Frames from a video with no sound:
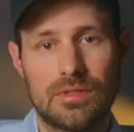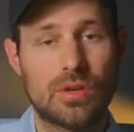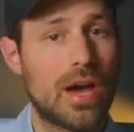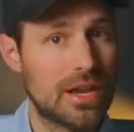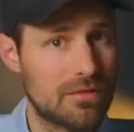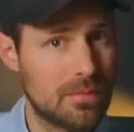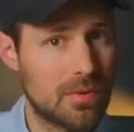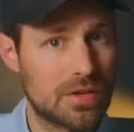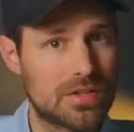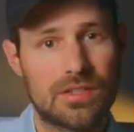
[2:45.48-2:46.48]
So out of the
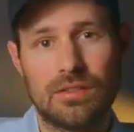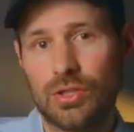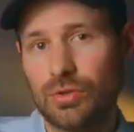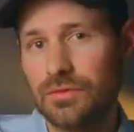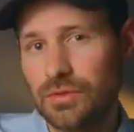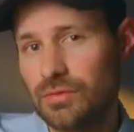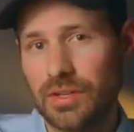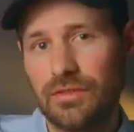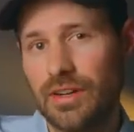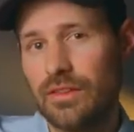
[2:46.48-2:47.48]
box, the
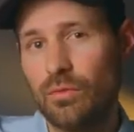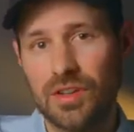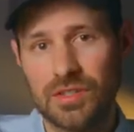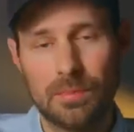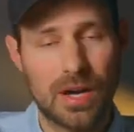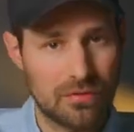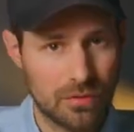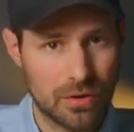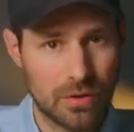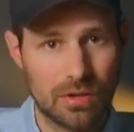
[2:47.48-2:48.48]
12-25 wasn't
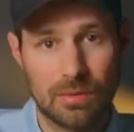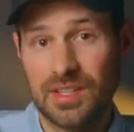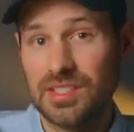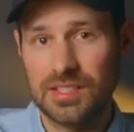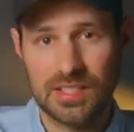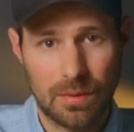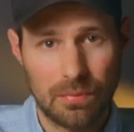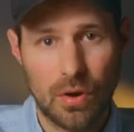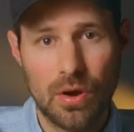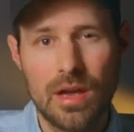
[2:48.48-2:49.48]
Parfocal on my 6K
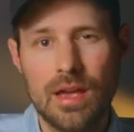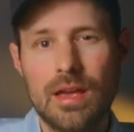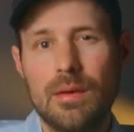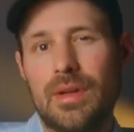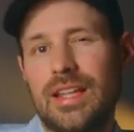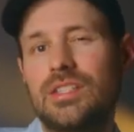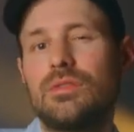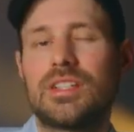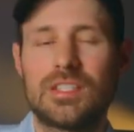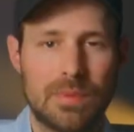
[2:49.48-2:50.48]
Pro, but that's
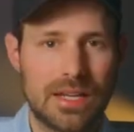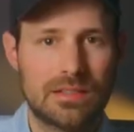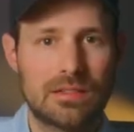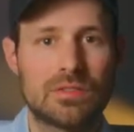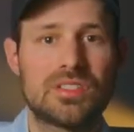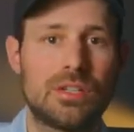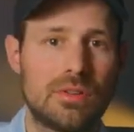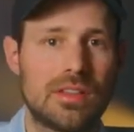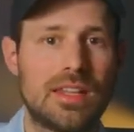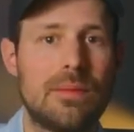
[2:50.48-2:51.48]
to expect
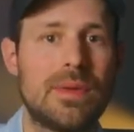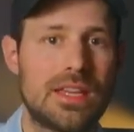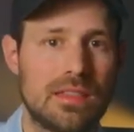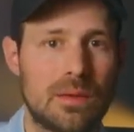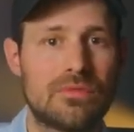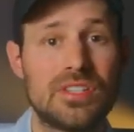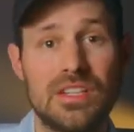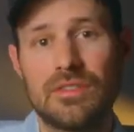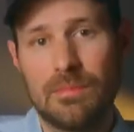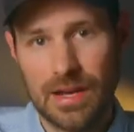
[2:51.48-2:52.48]
considering that they're making them for
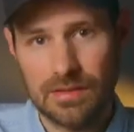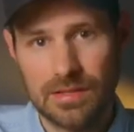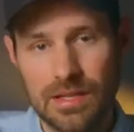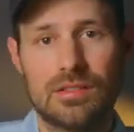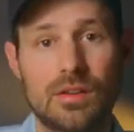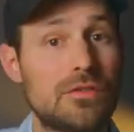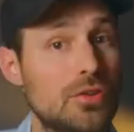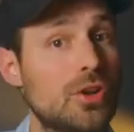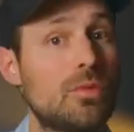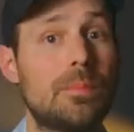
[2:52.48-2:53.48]
different mounts. So if you
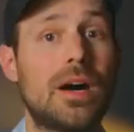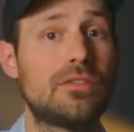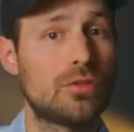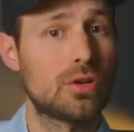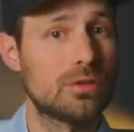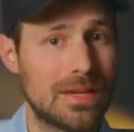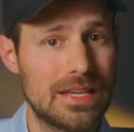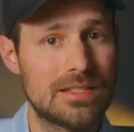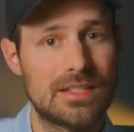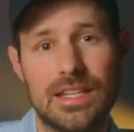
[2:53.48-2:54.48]
don't know what Parfocal
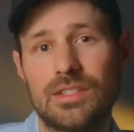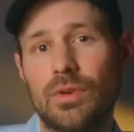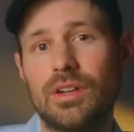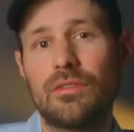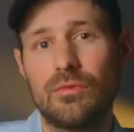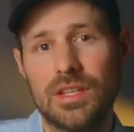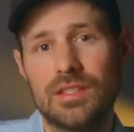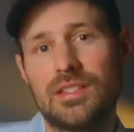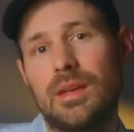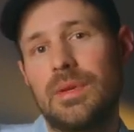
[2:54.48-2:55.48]
means, it's one of the
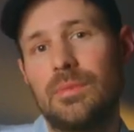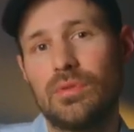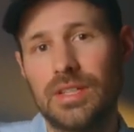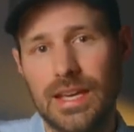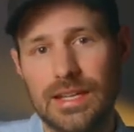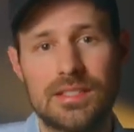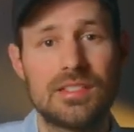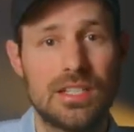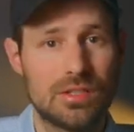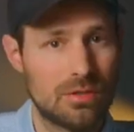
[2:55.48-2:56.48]
reasons that people get
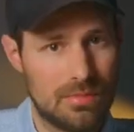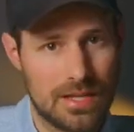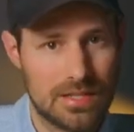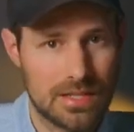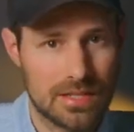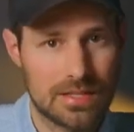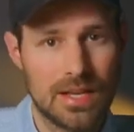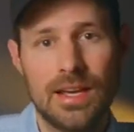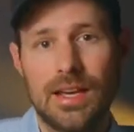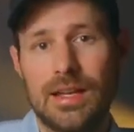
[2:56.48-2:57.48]
cine zoom lenses,
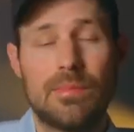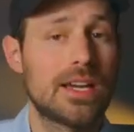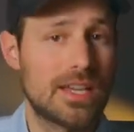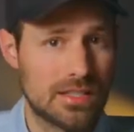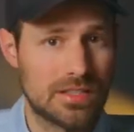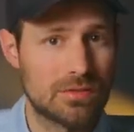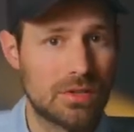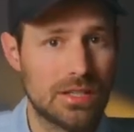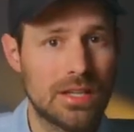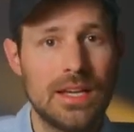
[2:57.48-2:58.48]
in my case as
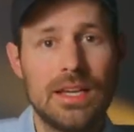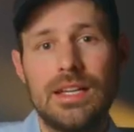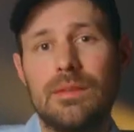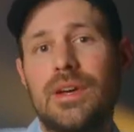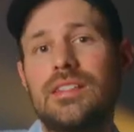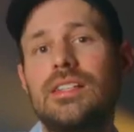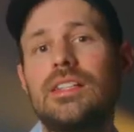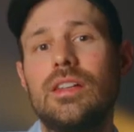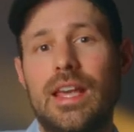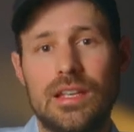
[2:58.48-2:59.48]
well. It
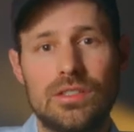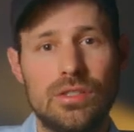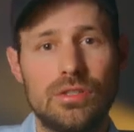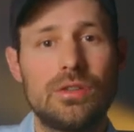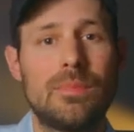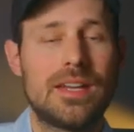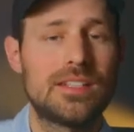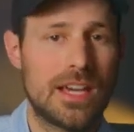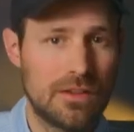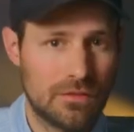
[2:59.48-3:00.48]
basically allows you to
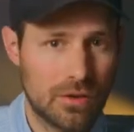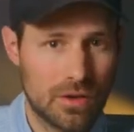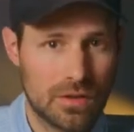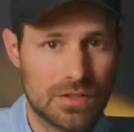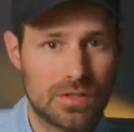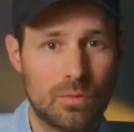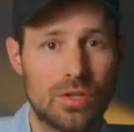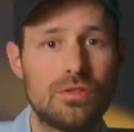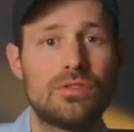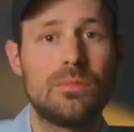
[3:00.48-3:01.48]
maintain focus
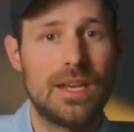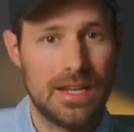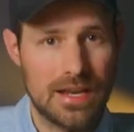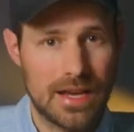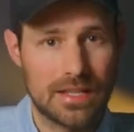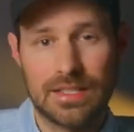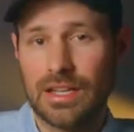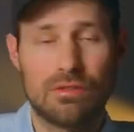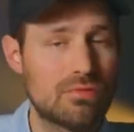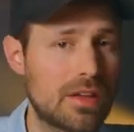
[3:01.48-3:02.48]
when you zoom in and out,
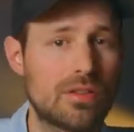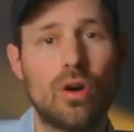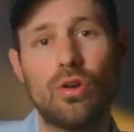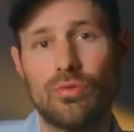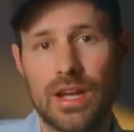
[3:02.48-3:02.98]
like throughout the whole